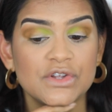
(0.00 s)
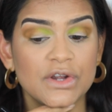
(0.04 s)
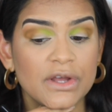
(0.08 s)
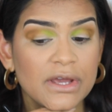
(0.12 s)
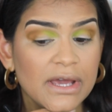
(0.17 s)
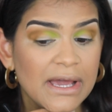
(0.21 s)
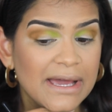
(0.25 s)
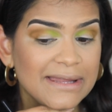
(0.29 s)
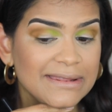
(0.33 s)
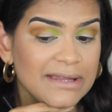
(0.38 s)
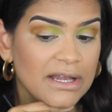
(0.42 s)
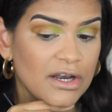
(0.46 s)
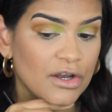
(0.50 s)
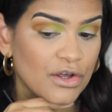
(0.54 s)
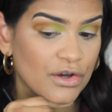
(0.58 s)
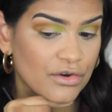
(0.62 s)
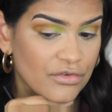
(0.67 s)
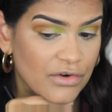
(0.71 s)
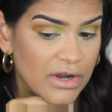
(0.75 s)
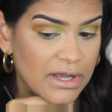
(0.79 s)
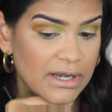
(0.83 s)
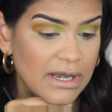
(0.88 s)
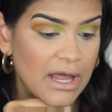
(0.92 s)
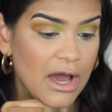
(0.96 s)
So looking at the
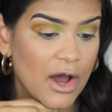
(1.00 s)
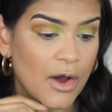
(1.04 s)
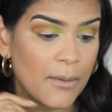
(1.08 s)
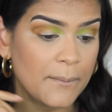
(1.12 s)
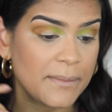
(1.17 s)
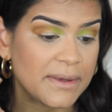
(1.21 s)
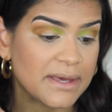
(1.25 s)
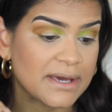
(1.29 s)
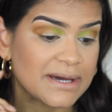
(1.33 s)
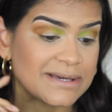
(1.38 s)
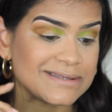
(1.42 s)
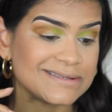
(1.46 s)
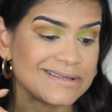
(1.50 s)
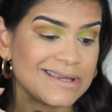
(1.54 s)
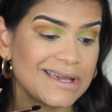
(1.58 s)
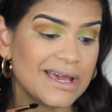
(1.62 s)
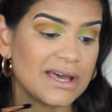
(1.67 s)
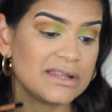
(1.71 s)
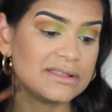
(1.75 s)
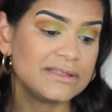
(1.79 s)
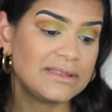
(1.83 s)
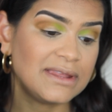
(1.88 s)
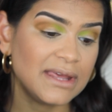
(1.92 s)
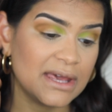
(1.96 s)
look right now, because
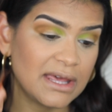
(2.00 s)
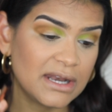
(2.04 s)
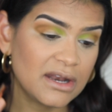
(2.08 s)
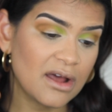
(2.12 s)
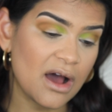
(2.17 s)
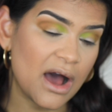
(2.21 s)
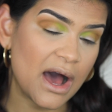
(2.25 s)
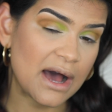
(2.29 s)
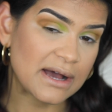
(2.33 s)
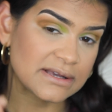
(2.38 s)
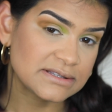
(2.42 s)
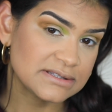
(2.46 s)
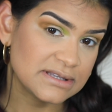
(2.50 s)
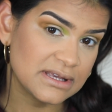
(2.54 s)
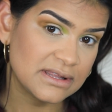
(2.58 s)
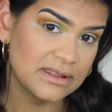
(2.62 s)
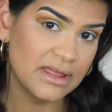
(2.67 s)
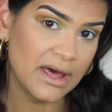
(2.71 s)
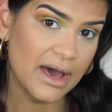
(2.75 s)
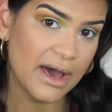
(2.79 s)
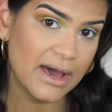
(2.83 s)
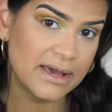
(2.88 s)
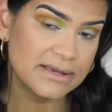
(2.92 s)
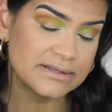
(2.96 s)
it did
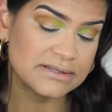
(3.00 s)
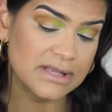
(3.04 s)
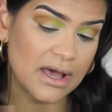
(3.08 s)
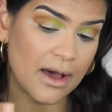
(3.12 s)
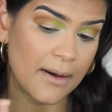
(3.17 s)
oxidize